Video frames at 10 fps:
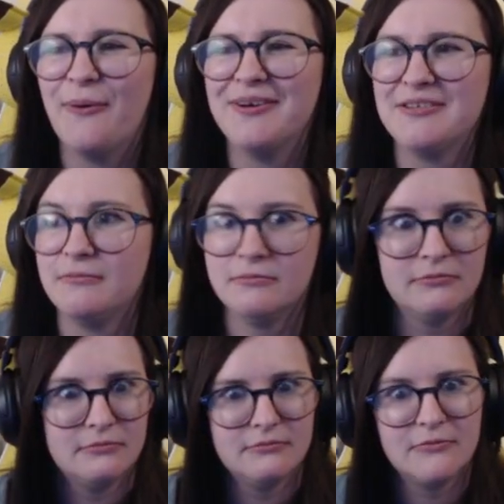no one.
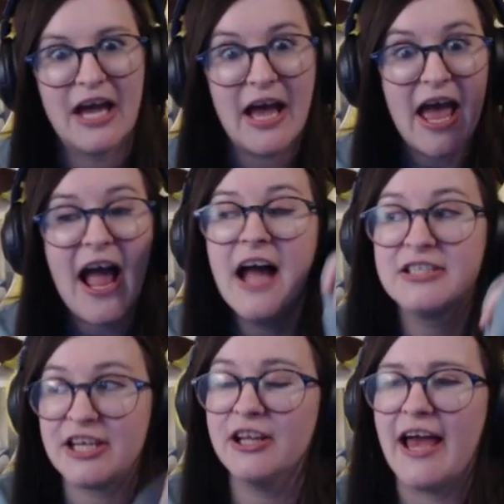
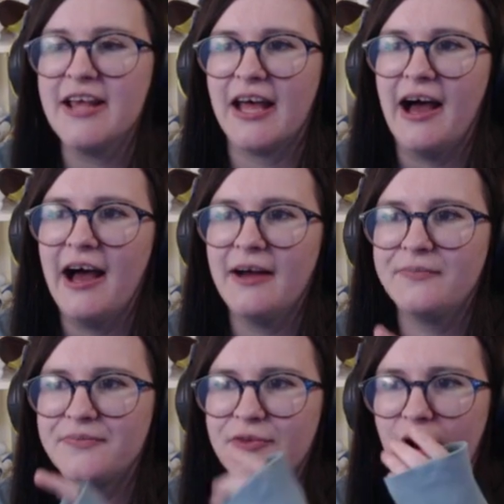Still hate that.
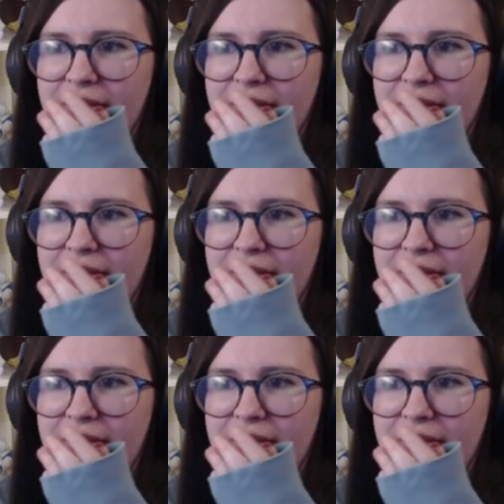Not